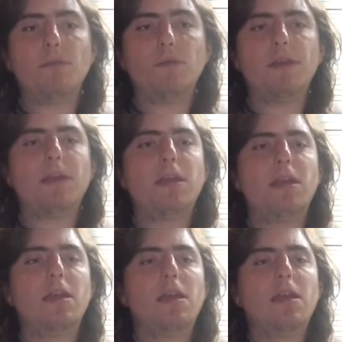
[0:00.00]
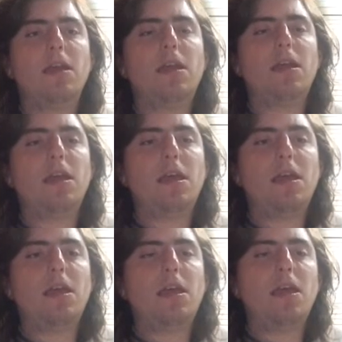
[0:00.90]
movie,
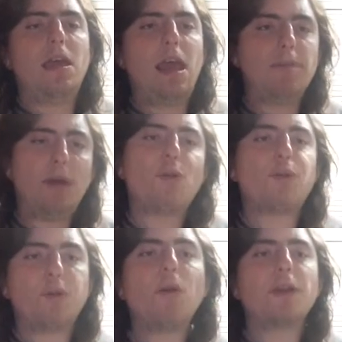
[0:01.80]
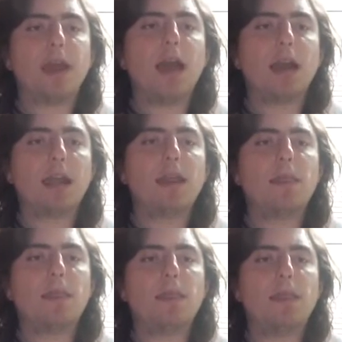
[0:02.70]
and a better storytelling